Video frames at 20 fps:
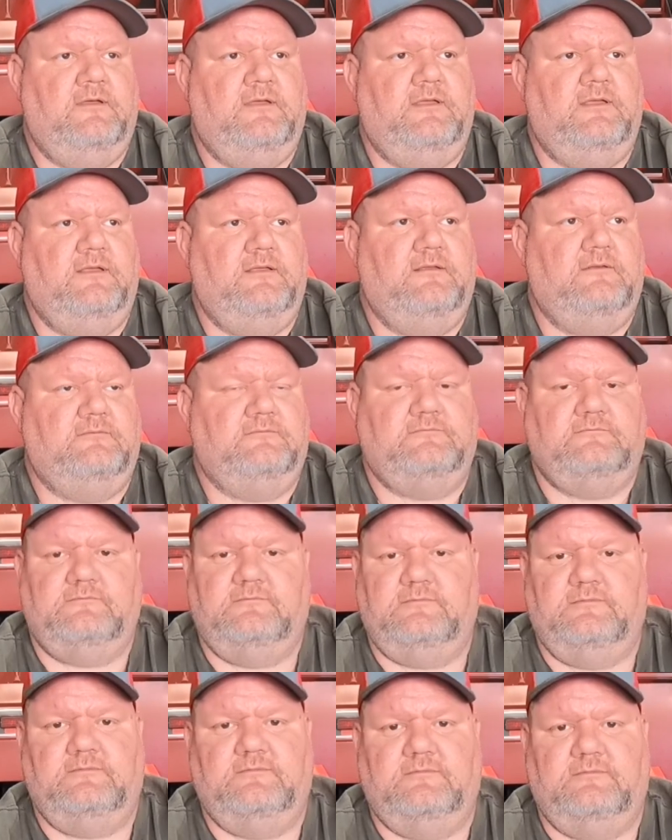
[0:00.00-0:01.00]
And
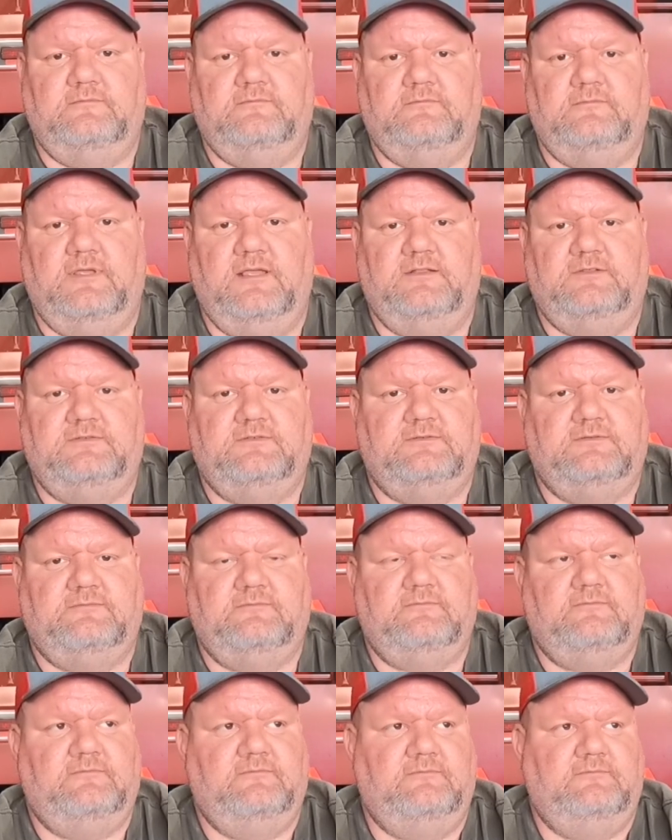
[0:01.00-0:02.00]

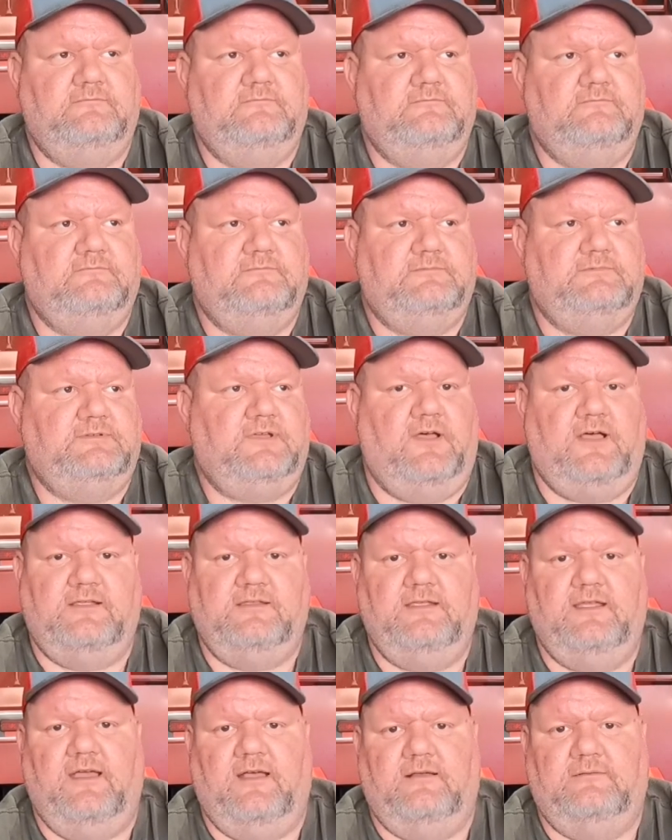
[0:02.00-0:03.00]

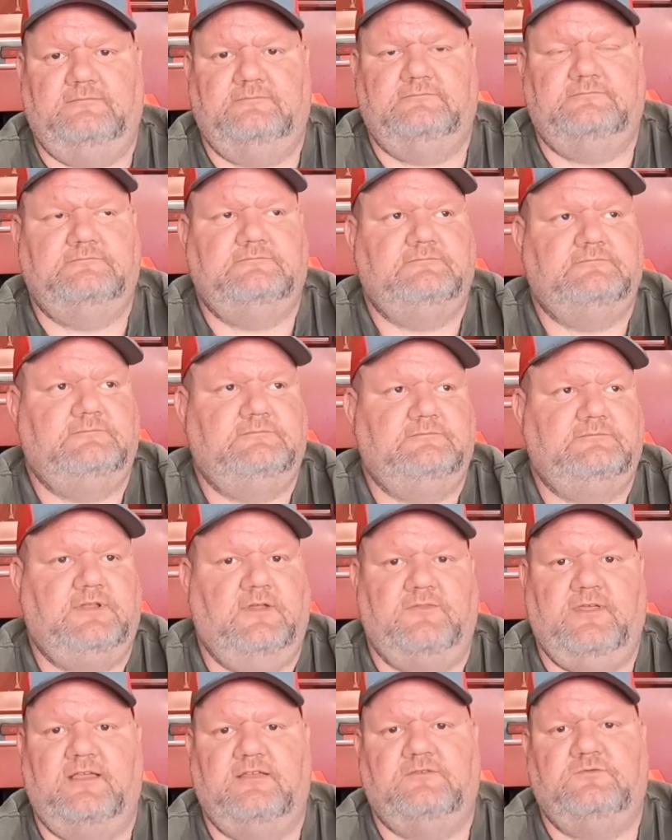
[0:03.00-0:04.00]
yeah,
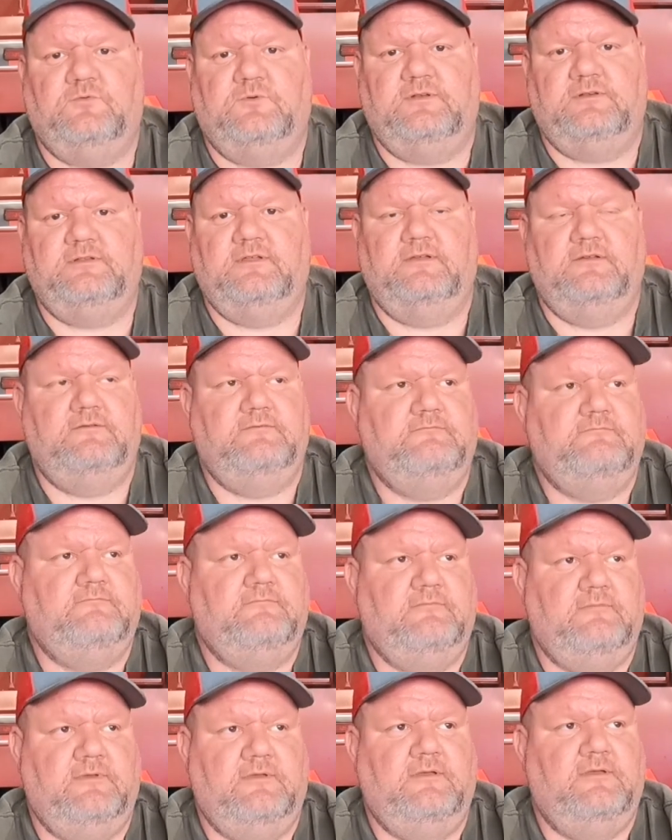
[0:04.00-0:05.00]
2022,
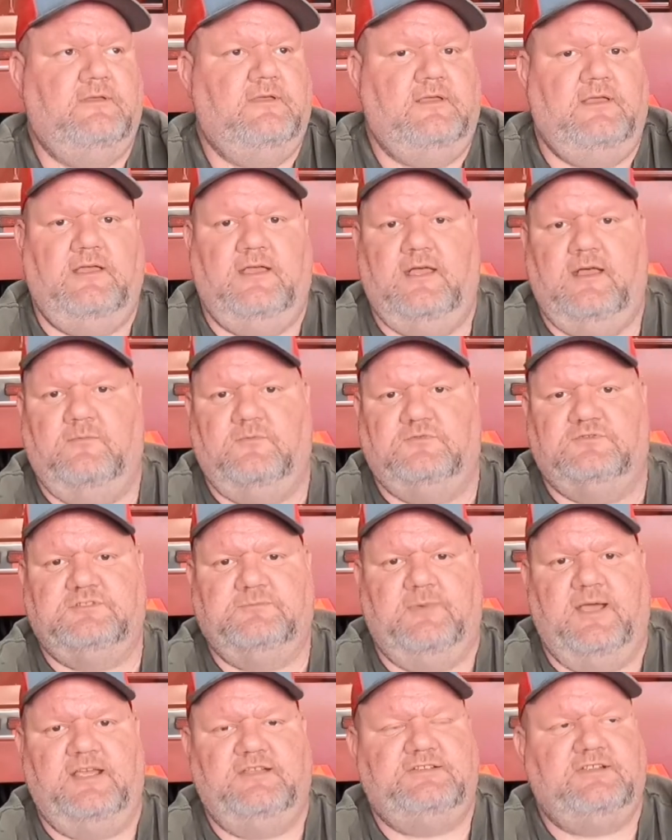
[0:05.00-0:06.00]
I'm gonna
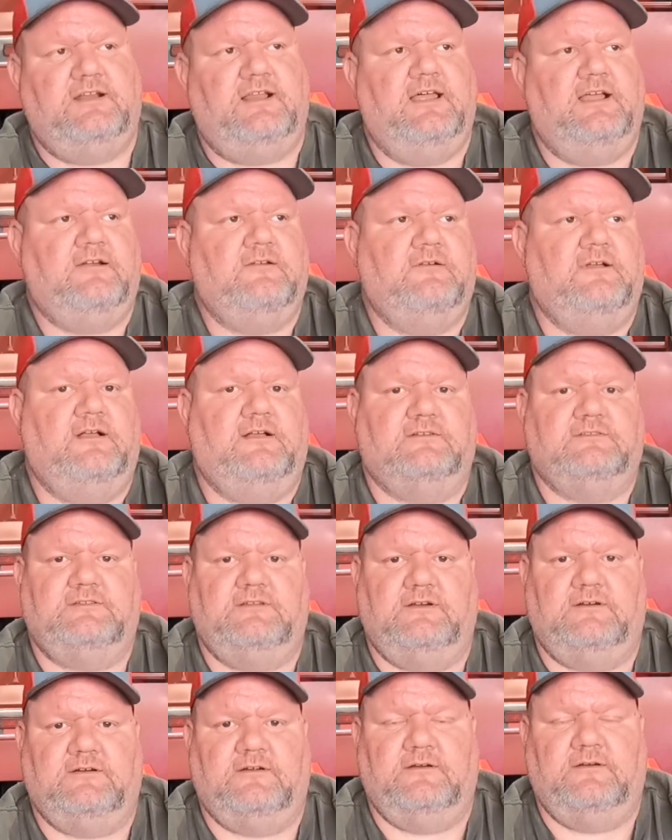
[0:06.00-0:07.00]
smash it like a rock
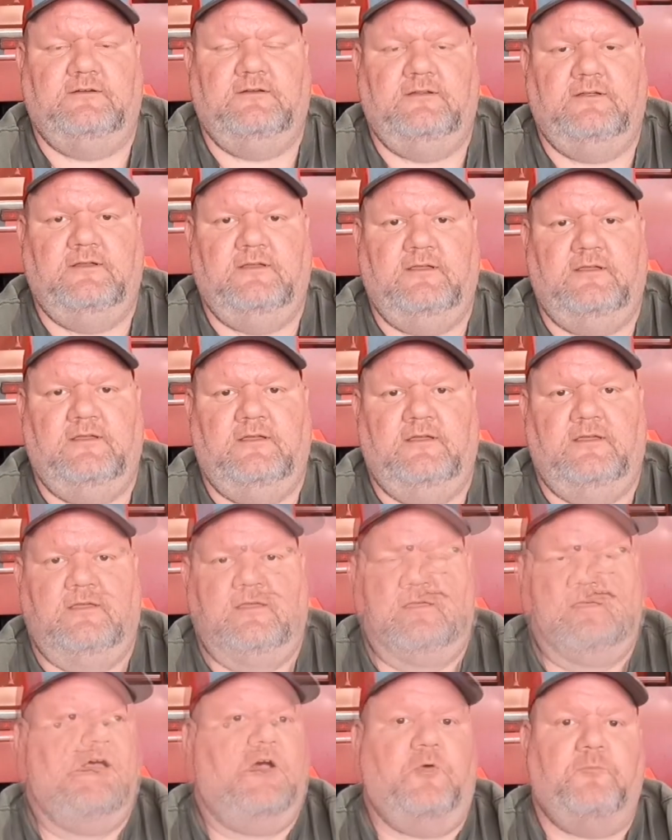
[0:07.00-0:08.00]
star.
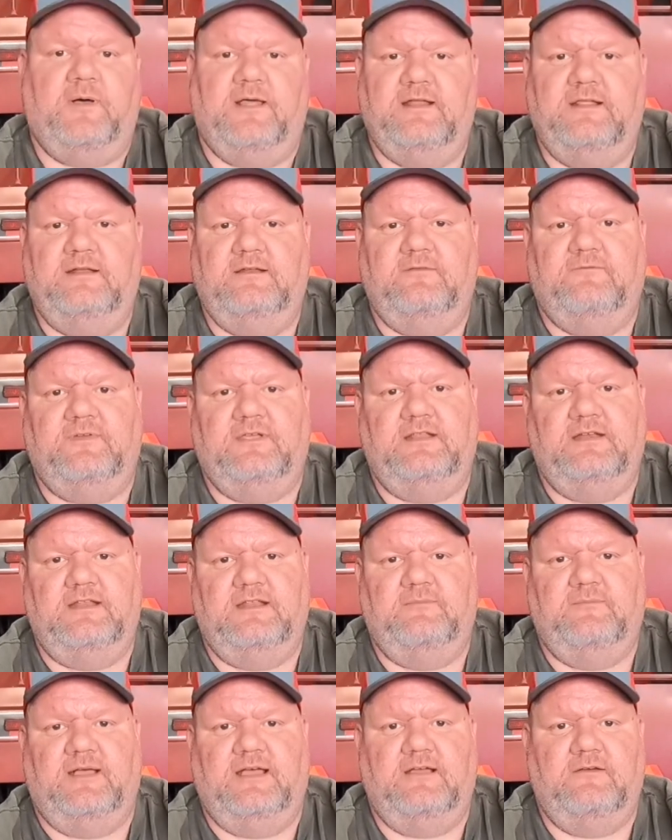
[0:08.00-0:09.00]
Hope I didn't offend
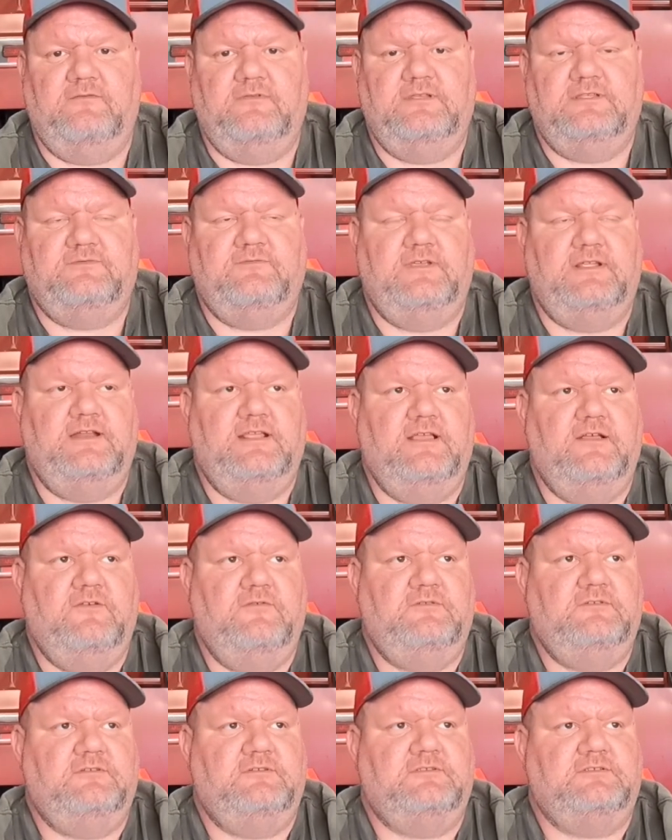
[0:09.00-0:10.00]
anybody with this
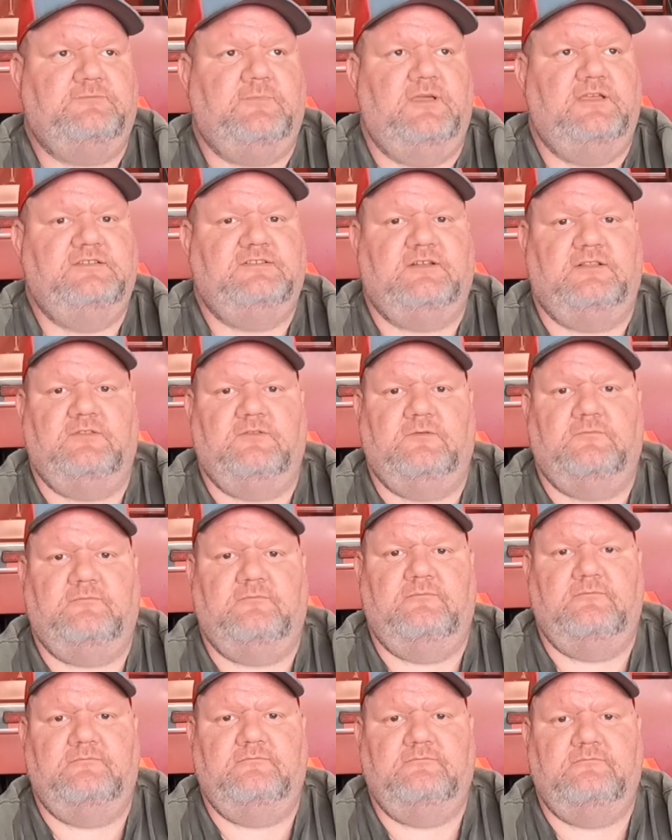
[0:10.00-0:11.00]
video, especially
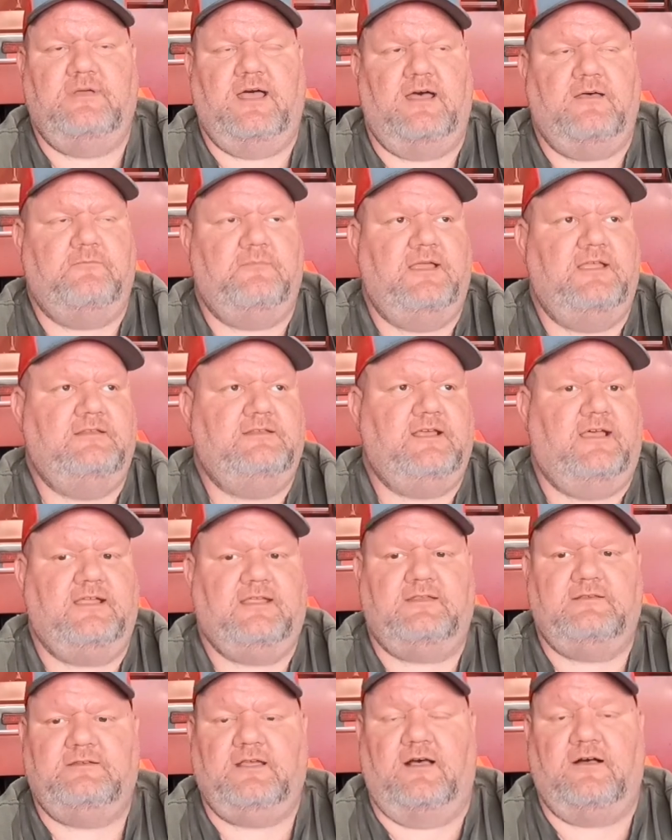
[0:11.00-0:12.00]
by me
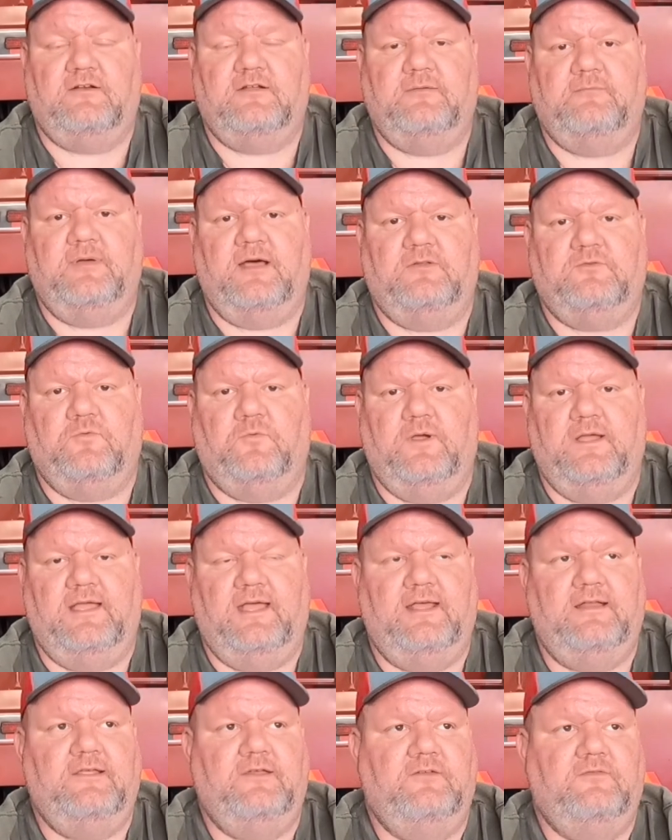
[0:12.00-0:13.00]
talking about the way
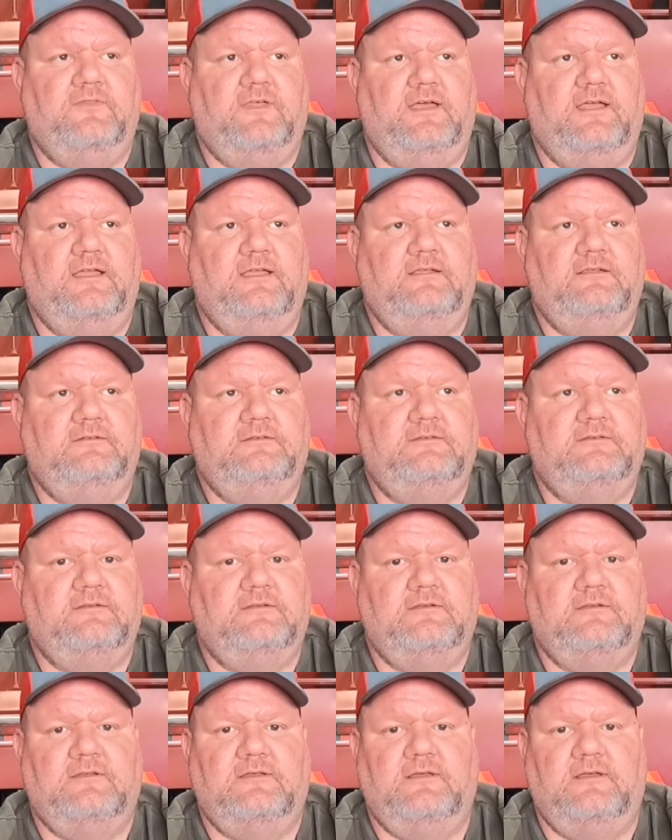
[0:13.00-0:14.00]
I do things
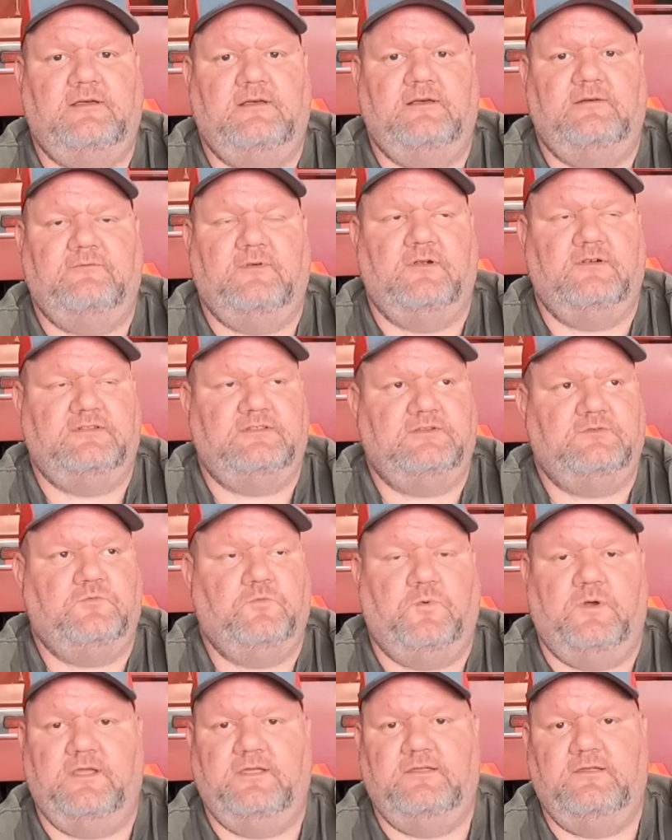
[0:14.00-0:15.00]
versus the
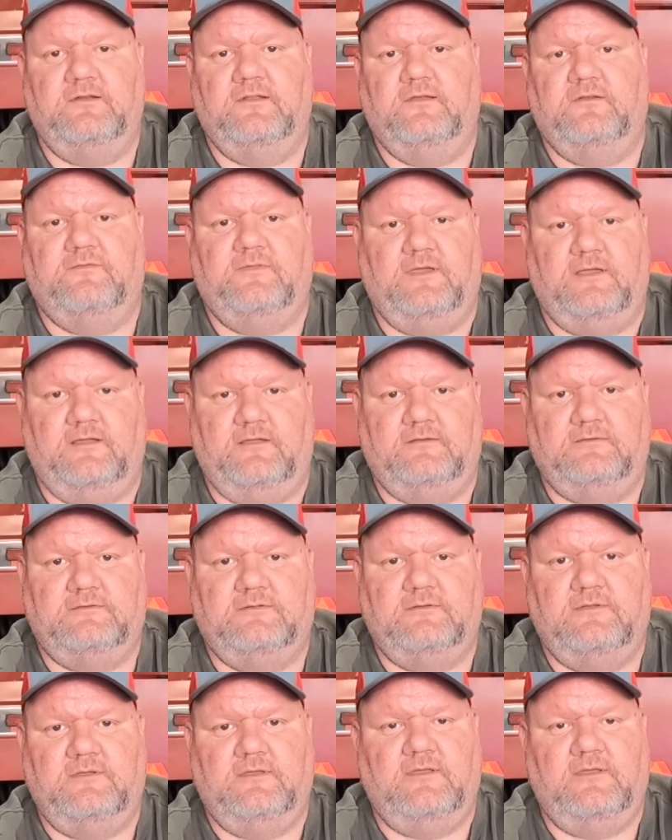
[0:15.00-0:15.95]
way you do things.